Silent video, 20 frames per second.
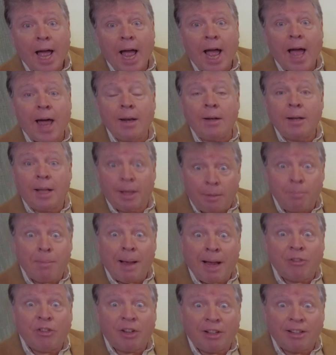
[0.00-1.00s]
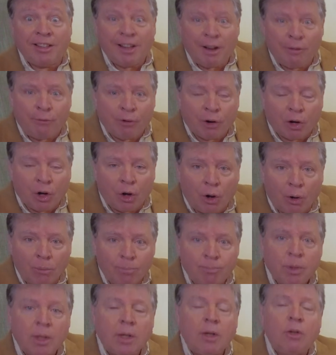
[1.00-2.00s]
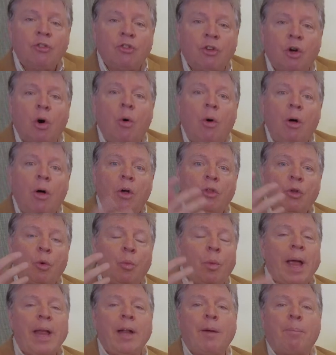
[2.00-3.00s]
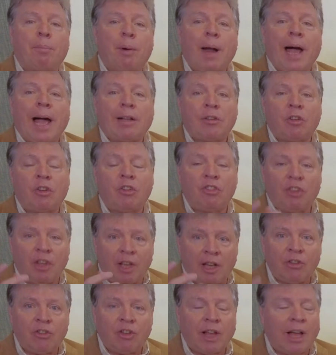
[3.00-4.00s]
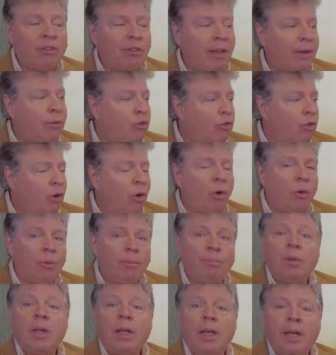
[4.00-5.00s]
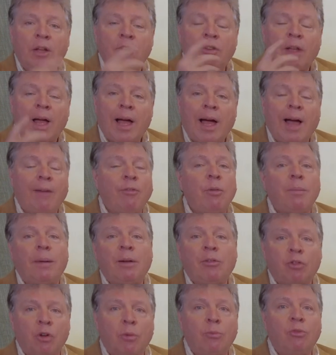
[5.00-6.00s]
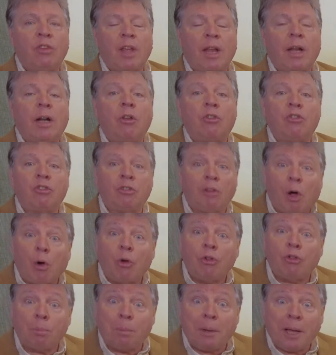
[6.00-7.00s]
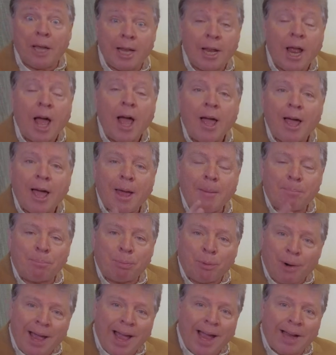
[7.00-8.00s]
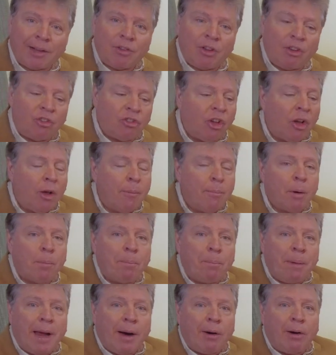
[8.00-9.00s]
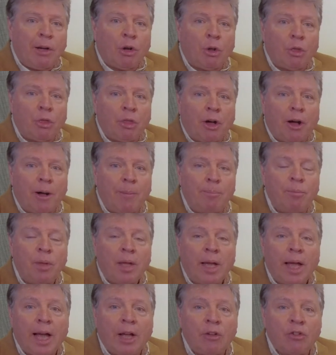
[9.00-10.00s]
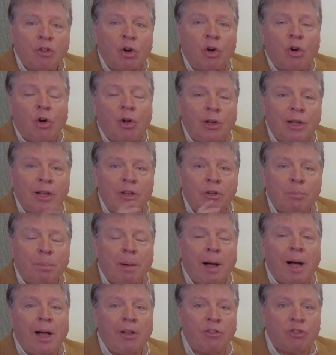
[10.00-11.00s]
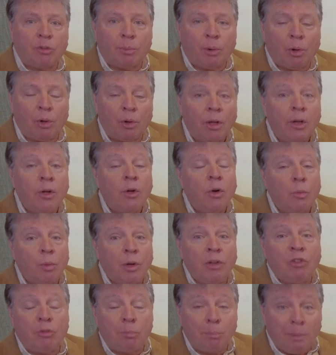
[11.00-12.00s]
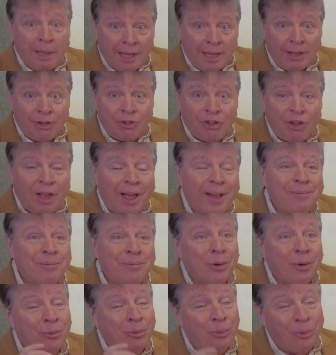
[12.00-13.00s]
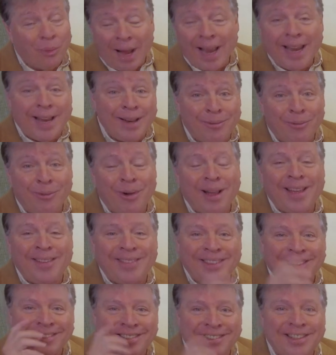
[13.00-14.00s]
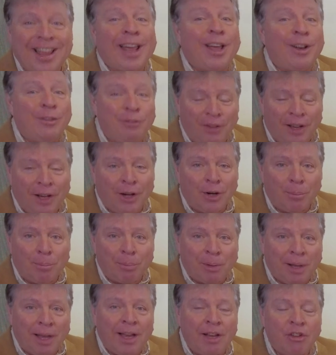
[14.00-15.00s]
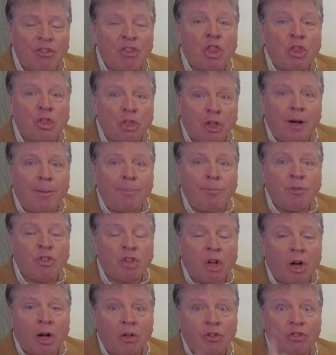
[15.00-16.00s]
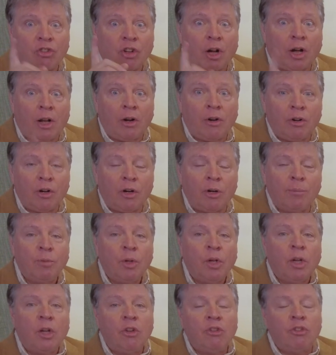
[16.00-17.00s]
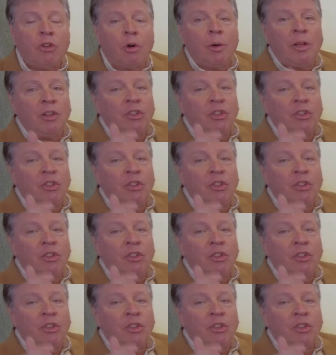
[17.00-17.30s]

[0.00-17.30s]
and it makes it difficult. So the way to practice this, as I've shown, is have the metronome set at a slow speed and practice preparing your thumb as early as possible, which means right when the second finger plays, the thumb tucks under. So